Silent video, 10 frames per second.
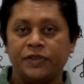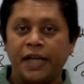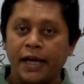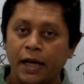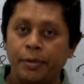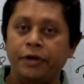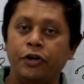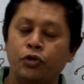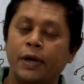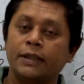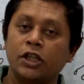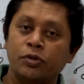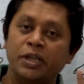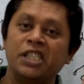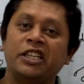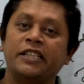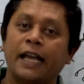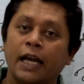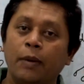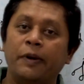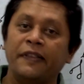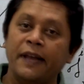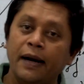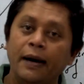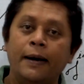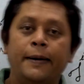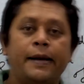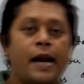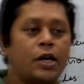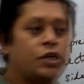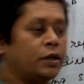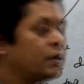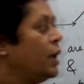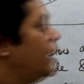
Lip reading: Angle between two vectors means it is angle between their directions.